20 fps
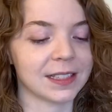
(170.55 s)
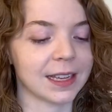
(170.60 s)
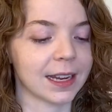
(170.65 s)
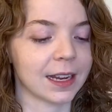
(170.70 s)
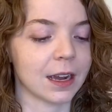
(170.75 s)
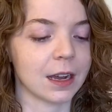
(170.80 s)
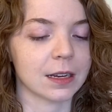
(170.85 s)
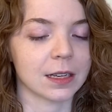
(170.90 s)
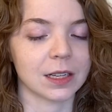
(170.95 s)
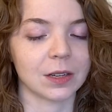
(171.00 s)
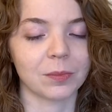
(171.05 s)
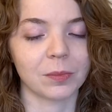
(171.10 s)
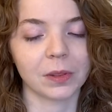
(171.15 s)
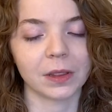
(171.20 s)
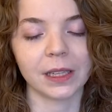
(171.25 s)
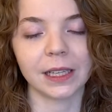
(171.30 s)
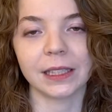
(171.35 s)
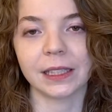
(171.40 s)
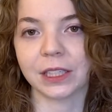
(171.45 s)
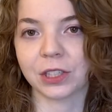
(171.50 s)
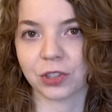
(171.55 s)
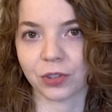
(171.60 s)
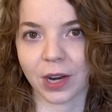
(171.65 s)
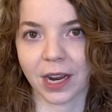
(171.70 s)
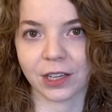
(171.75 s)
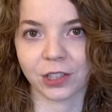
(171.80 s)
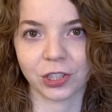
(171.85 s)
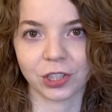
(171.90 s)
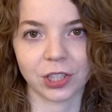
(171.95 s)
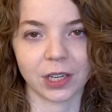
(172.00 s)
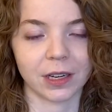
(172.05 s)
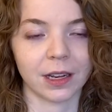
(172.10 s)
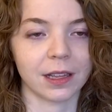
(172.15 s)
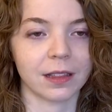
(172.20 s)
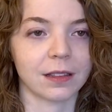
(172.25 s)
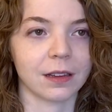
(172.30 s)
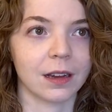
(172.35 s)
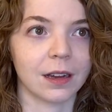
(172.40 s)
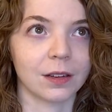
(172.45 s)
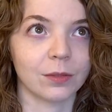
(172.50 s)
I got completely drenched and I
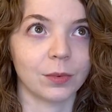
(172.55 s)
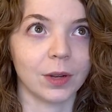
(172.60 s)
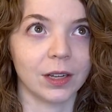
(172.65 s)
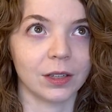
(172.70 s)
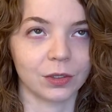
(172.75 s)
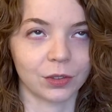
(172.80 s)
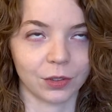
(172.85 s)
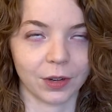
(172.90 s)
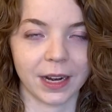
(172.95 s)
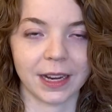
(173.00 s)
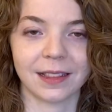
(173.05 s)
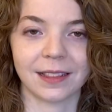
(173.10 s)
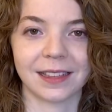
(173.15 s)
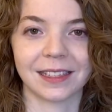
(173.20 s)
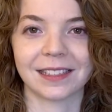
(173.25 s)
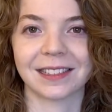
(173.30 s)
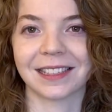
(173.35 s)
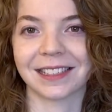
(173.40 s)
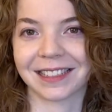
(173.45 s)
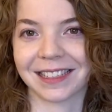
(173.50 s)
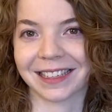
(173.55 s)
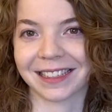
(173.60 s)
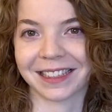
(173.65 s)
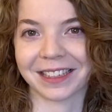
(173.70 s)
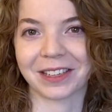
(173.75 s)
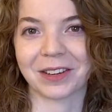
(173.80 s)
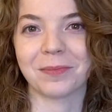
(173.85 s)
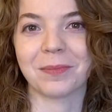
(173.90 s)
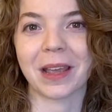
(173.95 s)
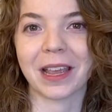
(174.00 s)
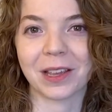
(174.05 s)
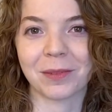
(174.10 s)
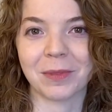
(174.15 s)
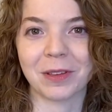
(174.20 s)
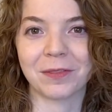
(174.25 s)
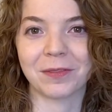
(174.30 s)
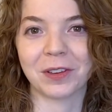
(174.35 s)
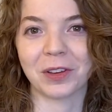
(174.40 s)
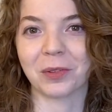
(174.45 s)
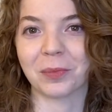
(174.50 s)
thought, well, great, this isn't gonna make me
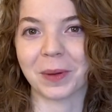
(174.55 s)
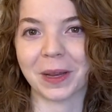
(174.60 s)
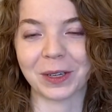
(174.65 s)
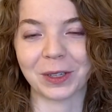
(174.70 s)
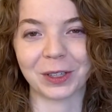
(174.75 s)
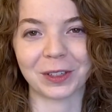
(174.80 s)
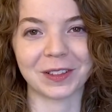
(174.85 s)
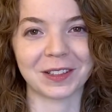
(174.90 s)
feel better.